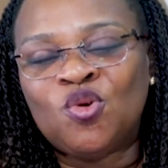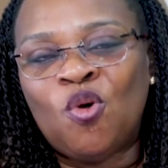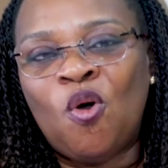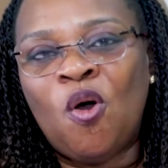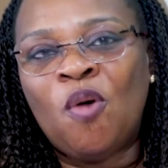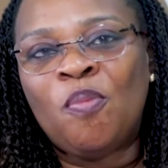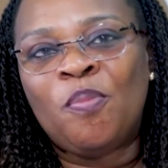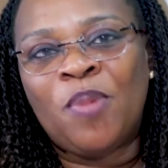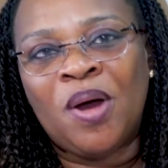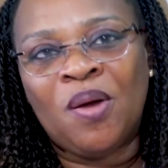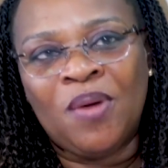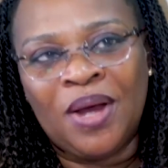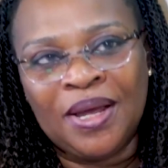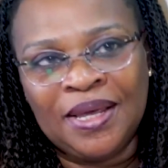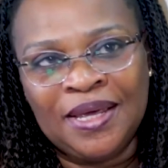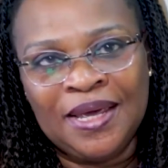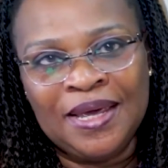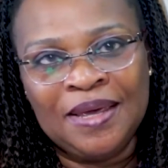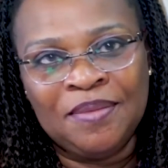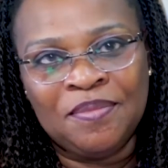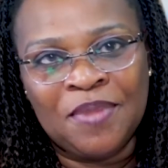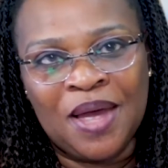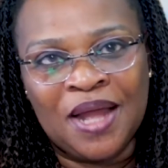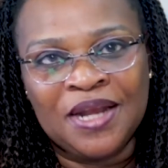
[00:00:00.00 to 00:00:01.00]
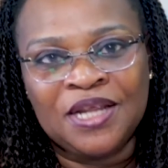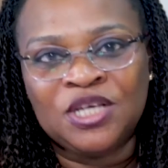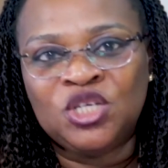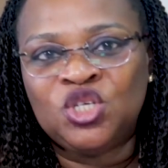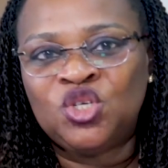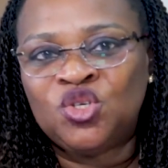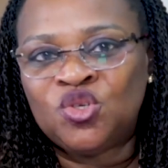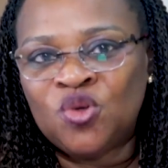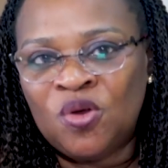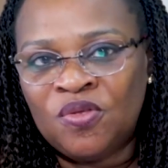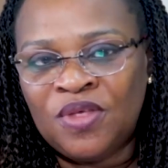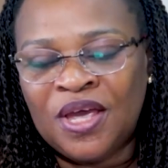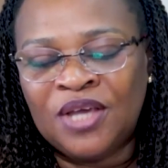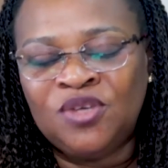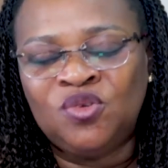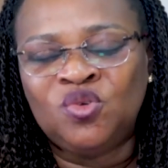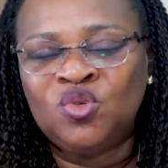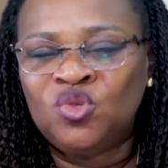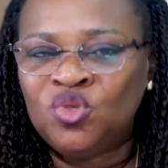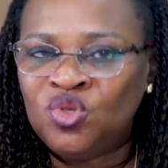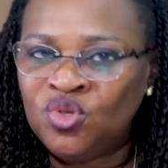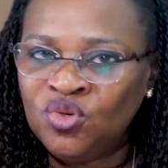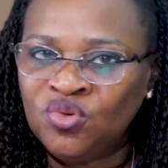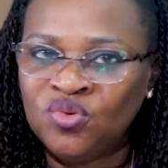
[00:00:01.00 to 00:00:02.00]
to up our game and ensure that
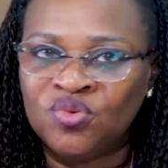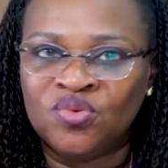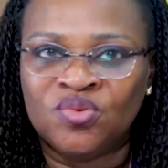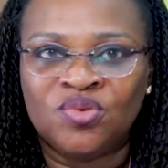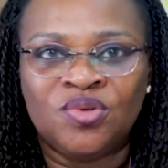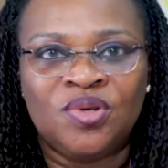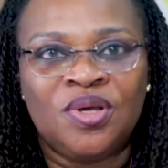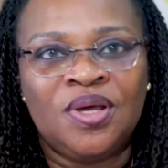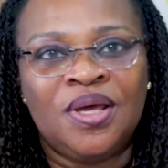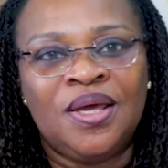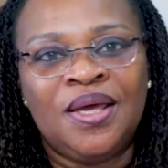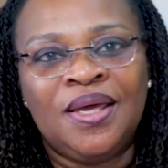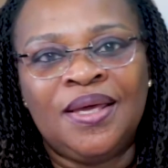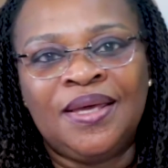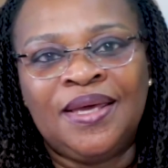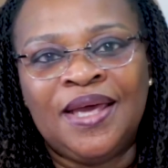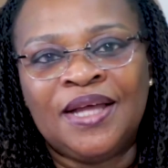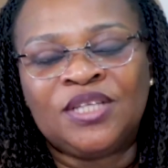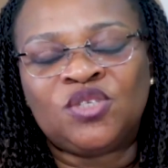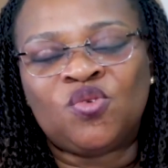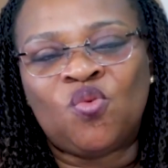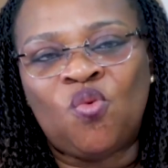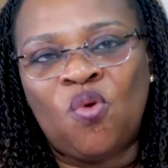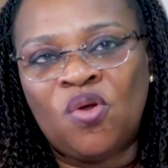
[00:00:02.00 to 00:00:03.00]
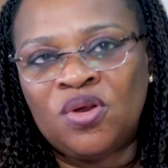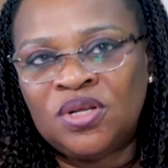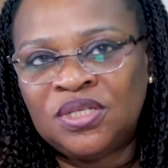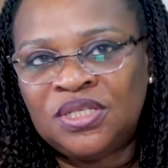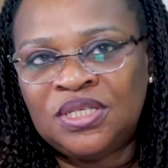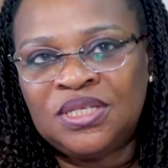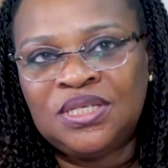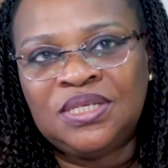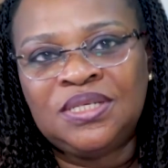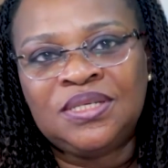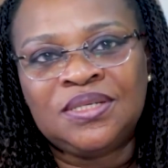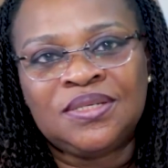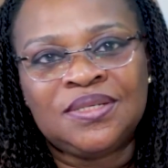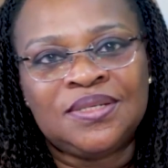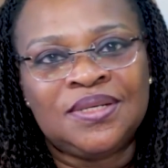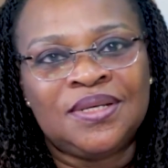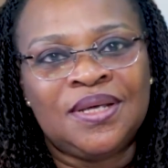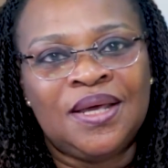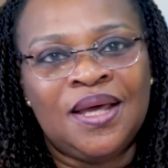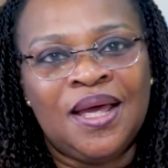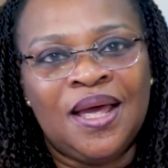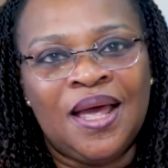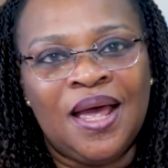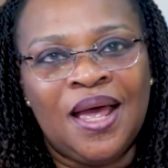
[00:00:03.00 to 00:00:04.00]
you do get quality
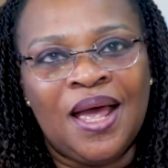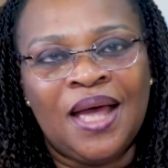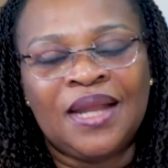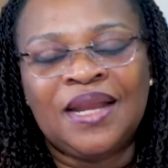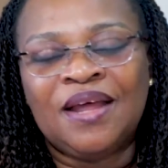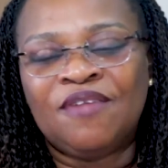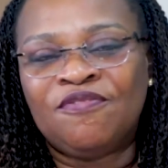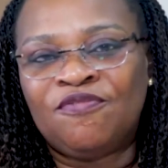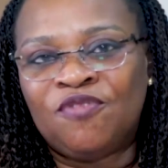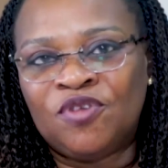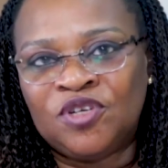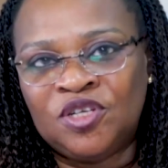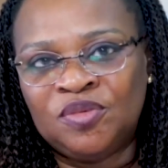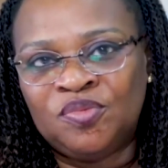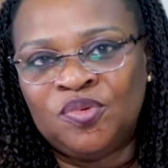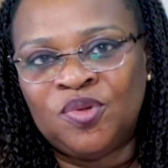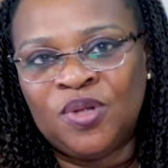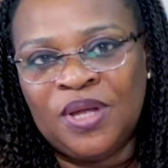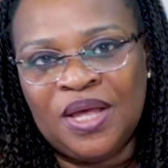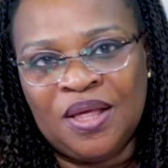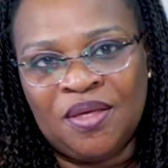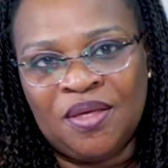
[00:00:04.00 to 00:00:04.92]
and affordable